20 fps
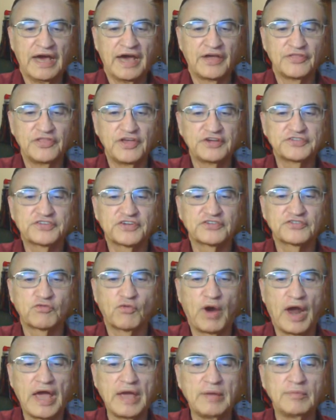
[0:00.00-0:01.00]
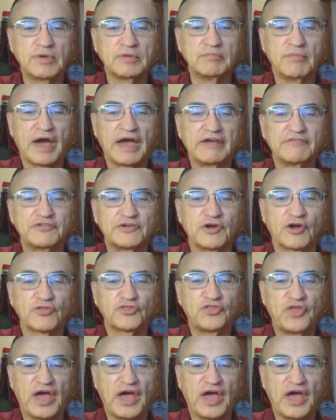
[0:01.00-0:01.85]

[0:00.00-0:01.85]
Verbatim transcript: And this is Raymond Mayfield Israel.